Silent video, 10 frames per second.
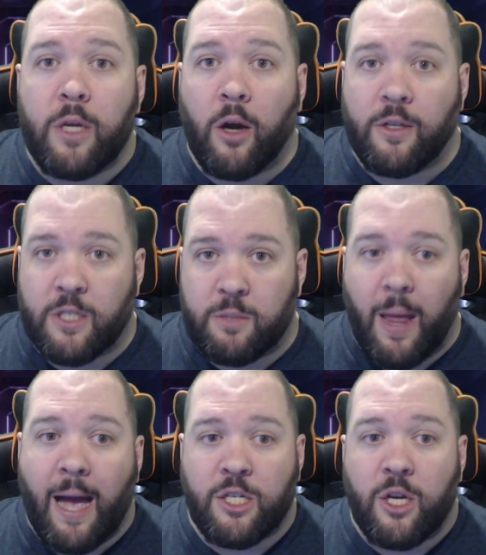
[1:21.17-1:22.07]
yards of
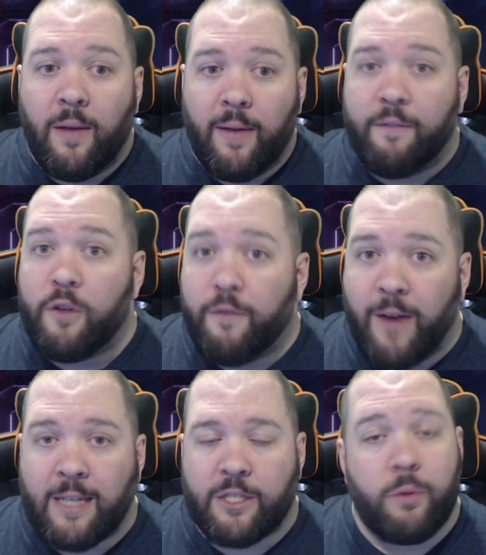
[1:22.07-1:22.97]
splash if you
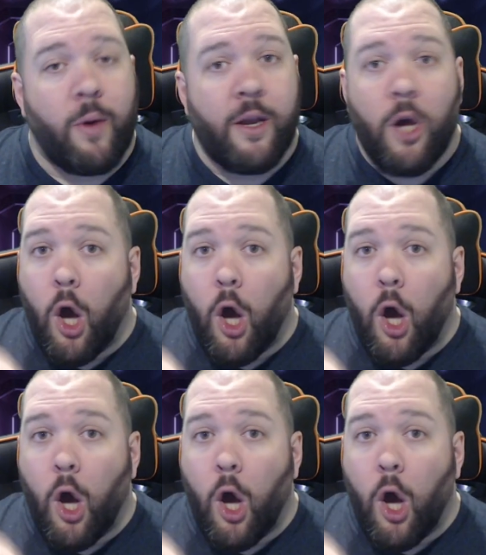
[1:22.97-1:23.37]
fasten red.